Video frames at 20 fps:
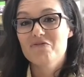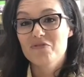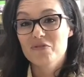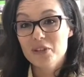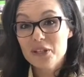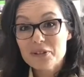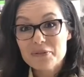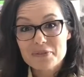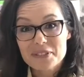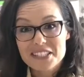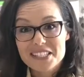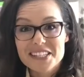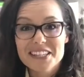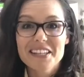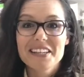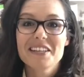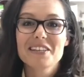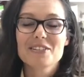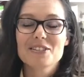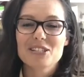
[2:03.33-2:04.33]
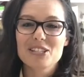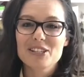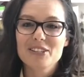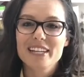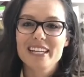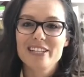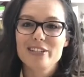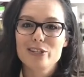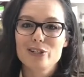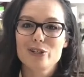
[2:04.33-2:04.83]
fruit. So you
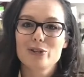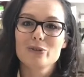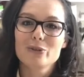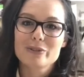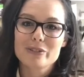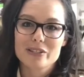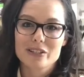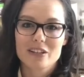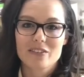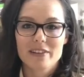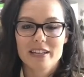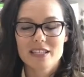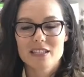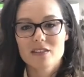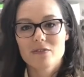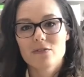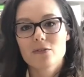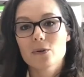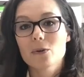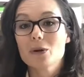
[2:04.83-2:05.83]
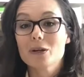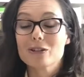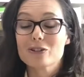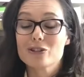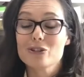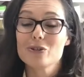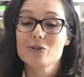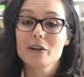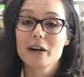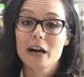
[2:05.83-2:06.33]
need 2 servings of fruit or
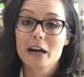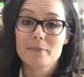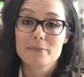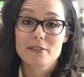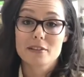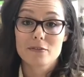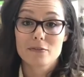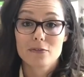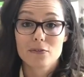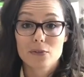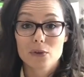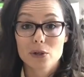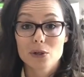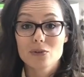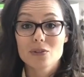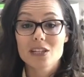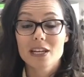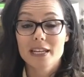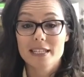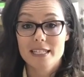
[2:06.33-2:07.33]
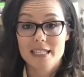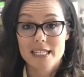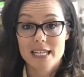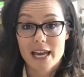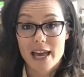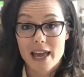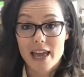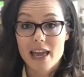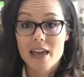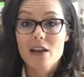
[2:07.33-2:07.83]
2 cups of fruit a
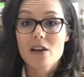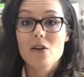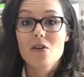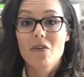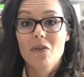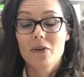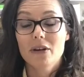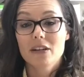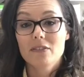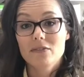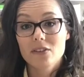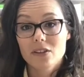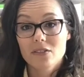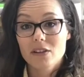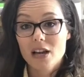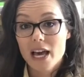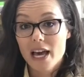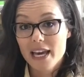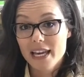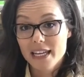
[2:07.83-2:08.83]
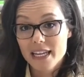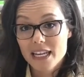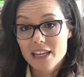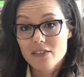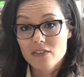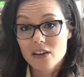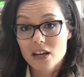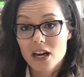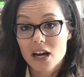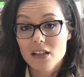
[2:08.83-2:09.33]
day. We want a variety
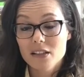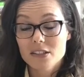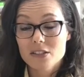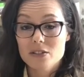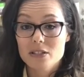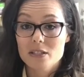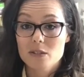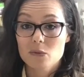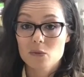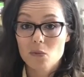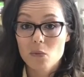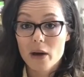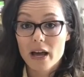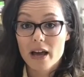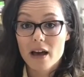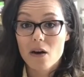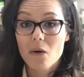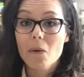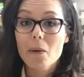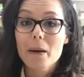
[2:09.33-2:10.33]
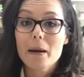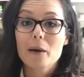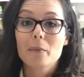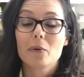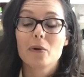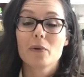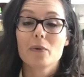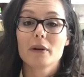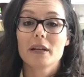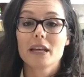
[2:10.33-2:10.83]
of colors as well,
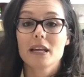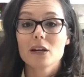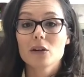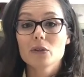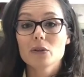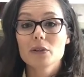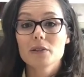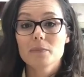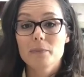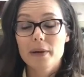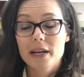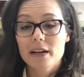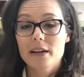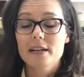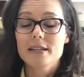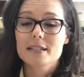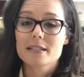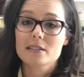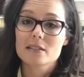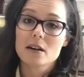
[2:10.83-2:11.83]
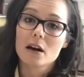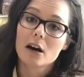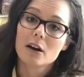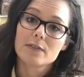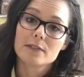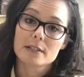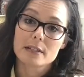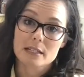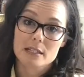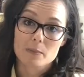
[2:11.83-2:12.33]
but we want to include berries as
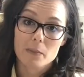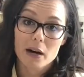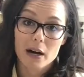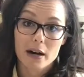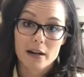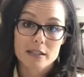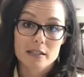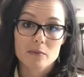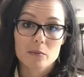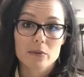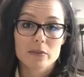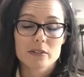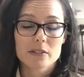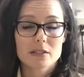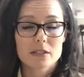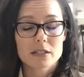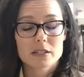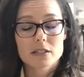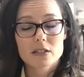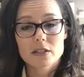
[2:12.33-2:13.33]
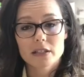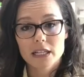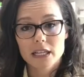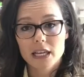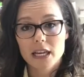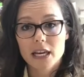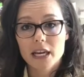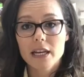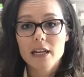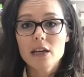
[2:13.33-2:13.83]
often as possible. So this is going
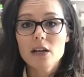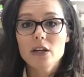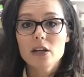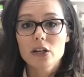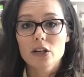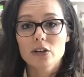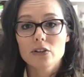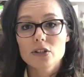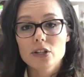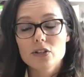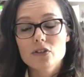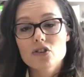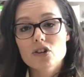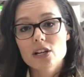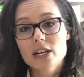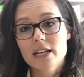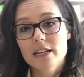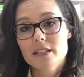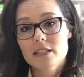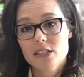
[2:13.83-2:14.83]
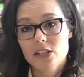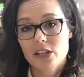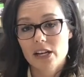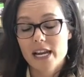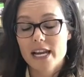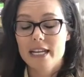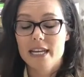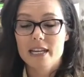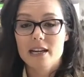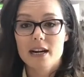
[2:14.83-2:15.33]
to get your nutrients and your
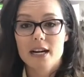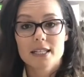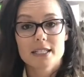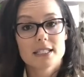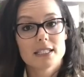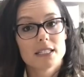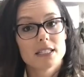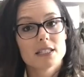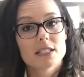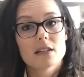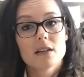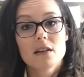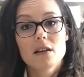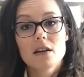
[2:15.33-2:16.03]
antioxidants.